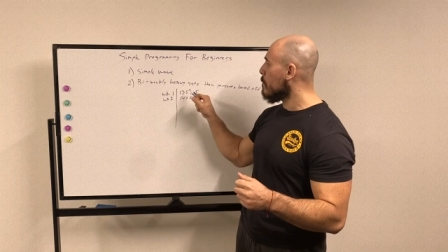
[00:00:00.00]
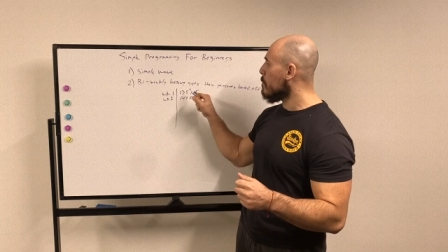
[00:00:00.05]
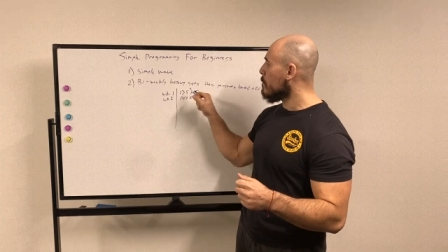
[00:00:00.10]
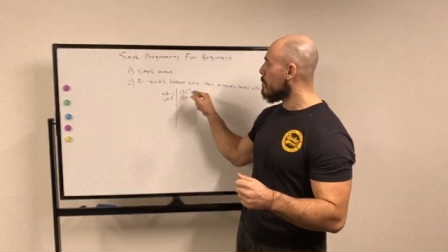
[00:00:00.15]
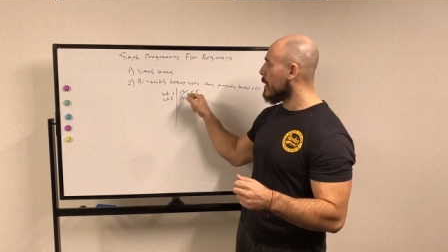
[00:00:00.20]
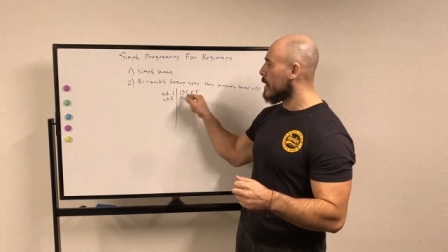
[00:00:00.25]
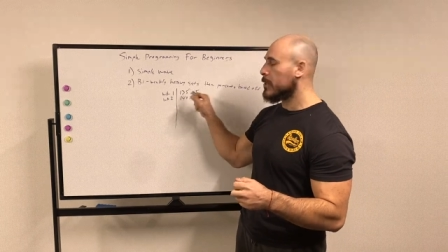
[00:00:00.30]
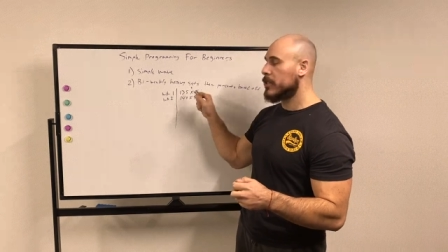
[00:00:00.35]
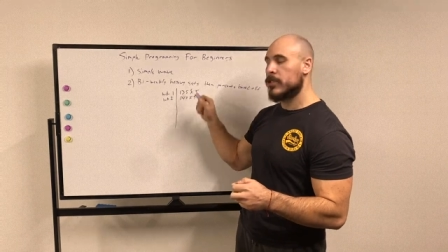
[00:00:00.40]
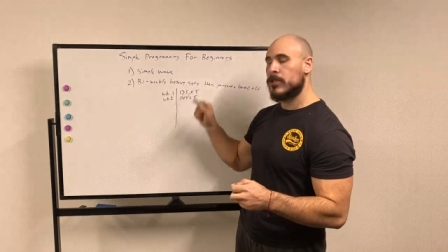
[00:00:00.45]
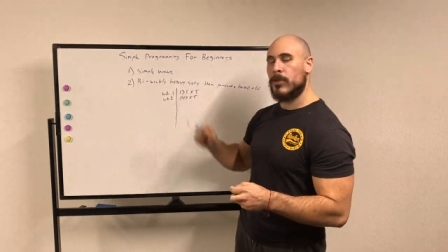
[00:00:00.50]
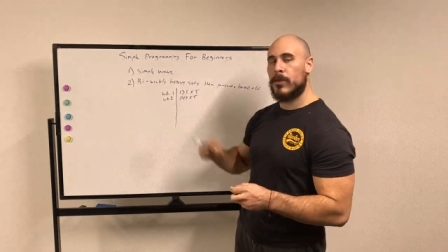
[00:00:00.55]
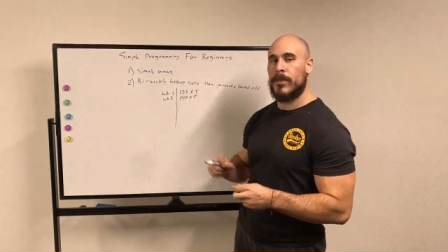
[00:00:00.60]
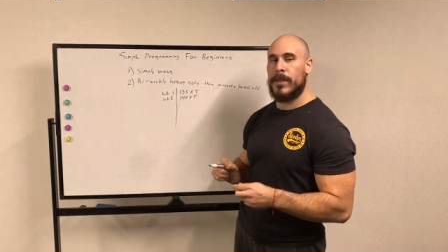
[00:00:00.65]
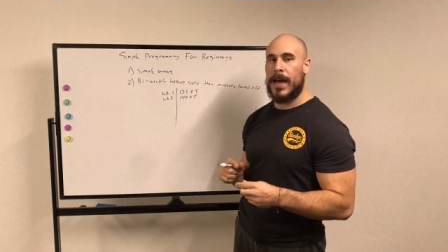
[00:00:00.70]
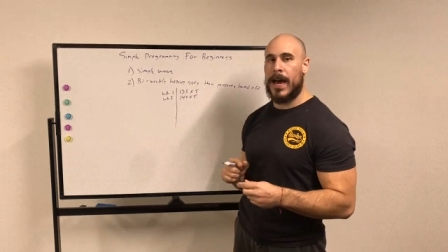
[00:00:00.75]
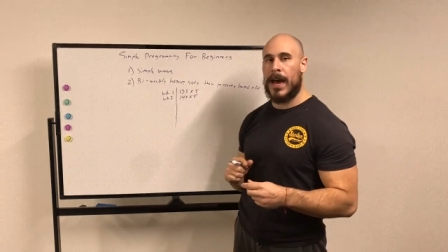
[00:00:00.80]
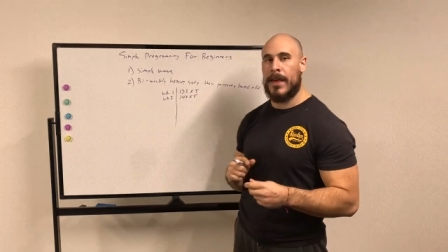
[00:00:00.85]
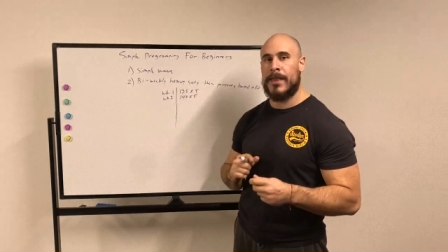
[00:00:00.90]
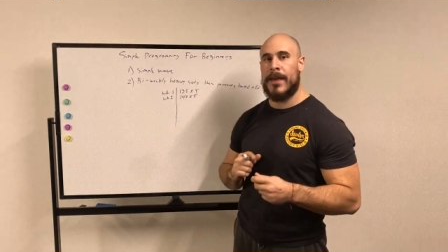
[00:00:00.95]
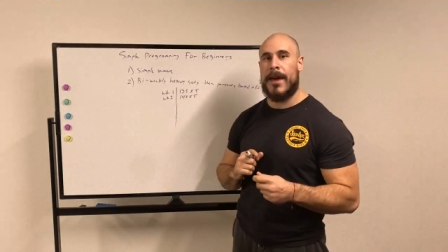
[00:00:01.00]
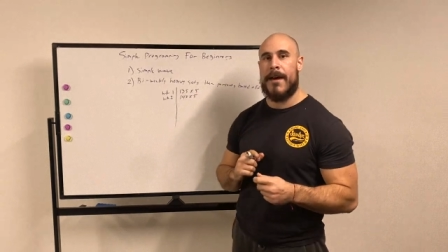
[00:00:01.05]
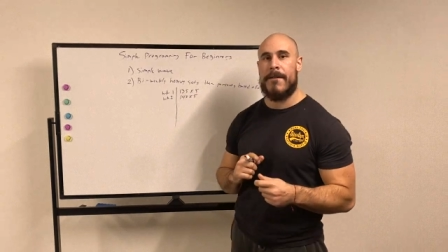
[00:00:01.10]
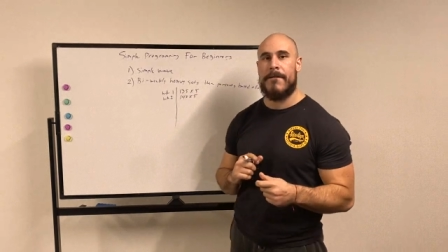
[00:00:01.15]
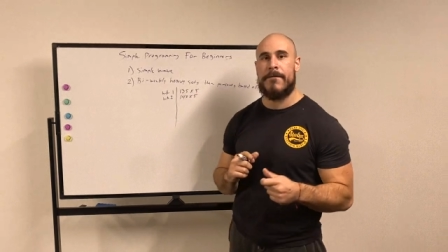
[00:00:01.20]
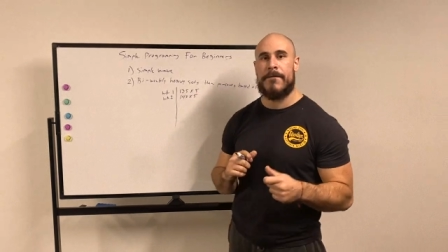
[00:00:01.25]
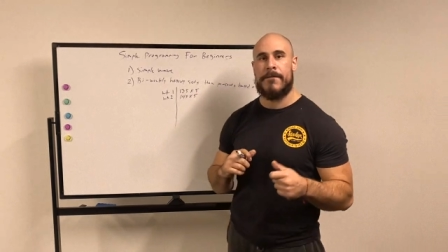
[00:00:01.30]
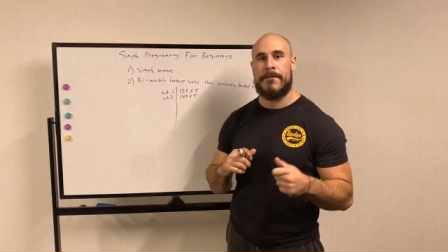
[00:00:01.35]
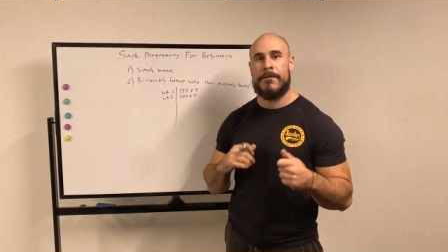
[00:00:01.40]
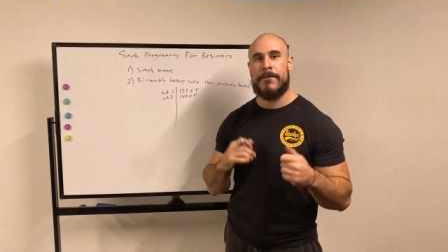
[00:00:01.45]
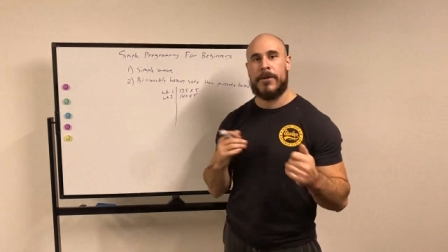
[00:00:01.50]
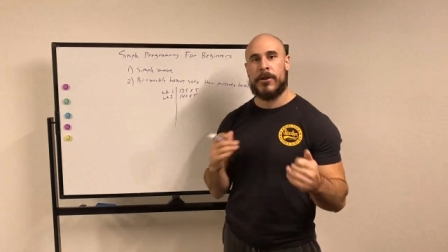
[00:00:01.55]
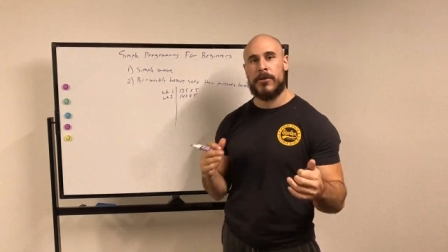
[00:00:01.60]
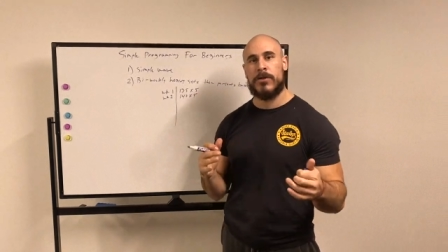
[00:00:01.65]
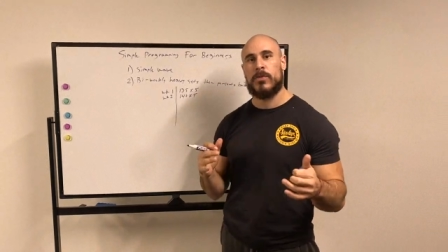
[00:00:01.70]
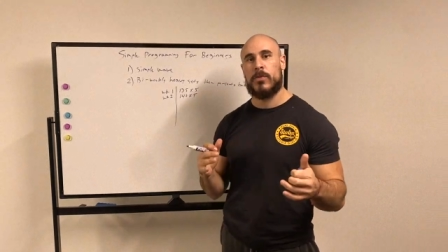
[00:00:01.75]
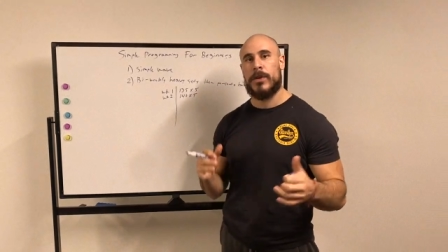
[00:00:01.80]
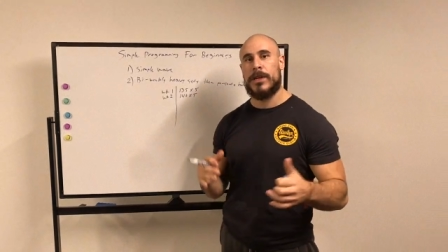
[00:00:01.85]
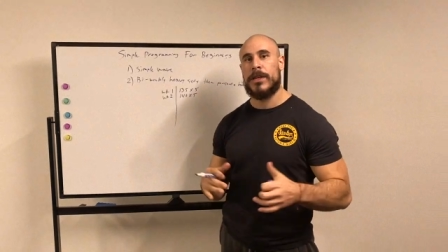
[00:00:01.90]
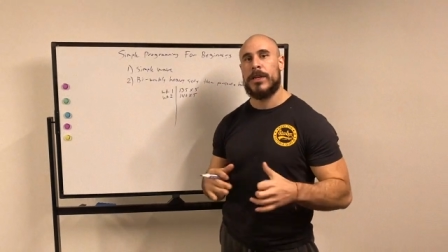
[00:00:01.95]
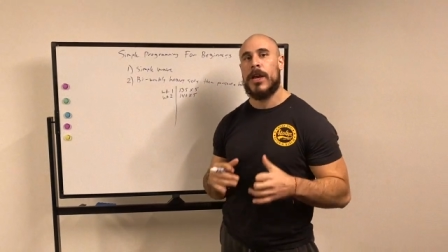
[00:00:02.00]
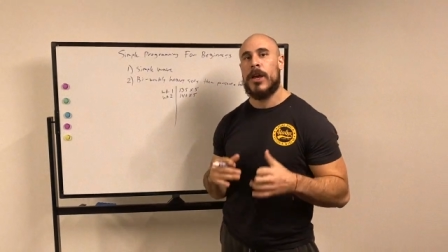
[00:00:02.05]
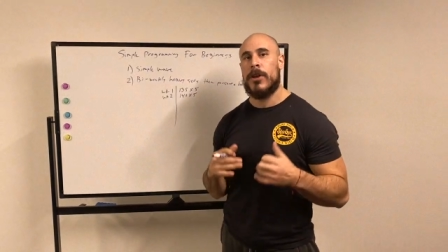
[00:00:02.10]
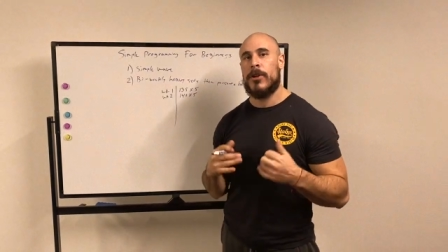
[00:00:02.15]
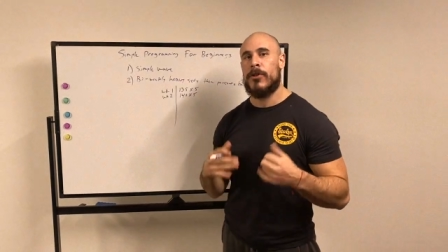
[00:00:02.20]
make sure that on that first week,